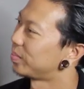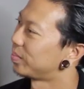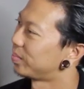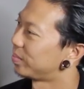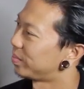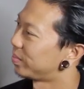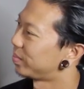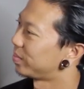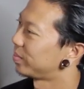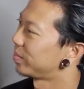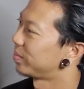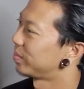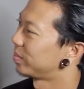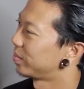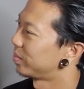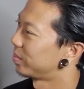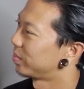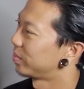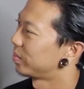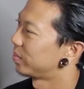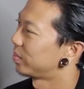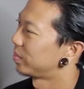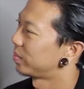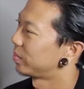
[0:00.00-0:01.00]

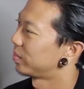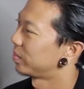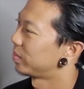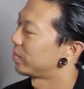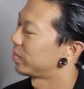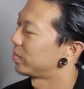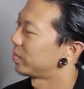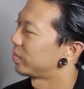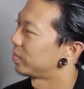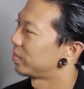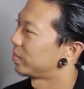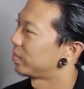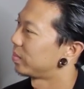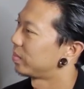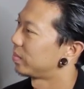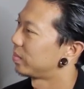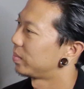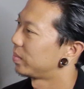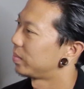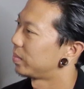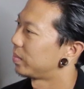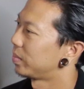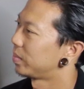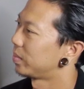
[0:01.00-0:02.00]

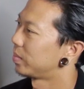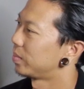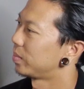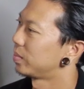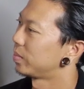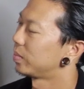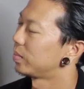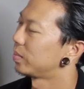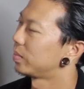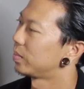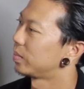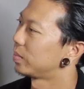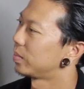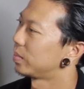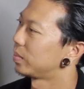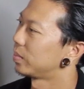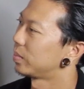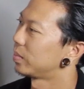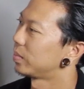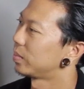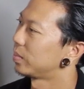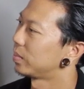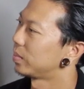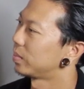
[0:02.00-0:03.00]

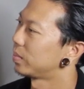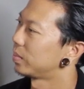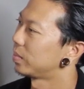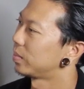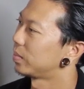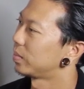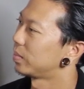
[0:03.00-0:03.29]
This person isn't speaking.